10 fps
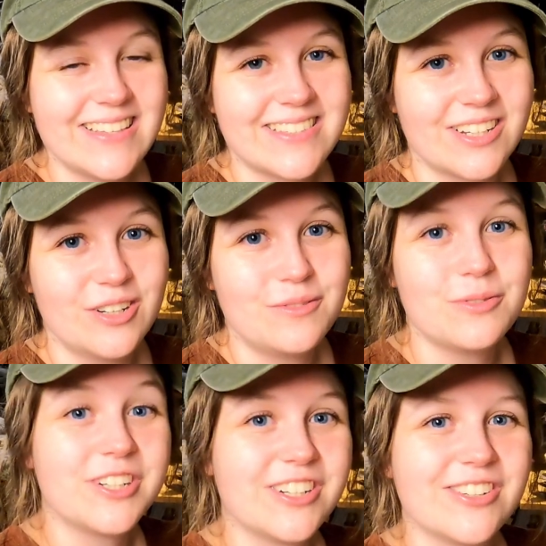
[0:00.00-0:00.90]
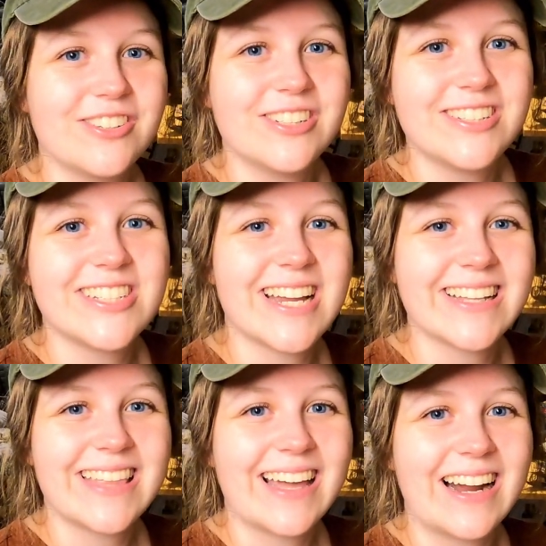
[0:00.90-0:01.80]
So if you want to go
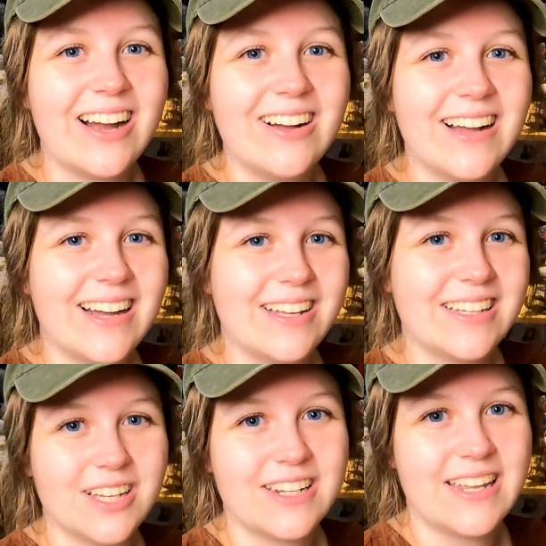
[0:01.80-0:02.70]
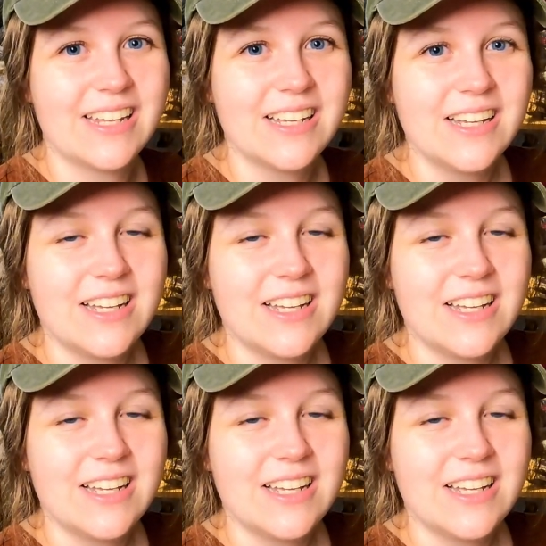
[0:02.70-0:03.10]
check that out, I've done a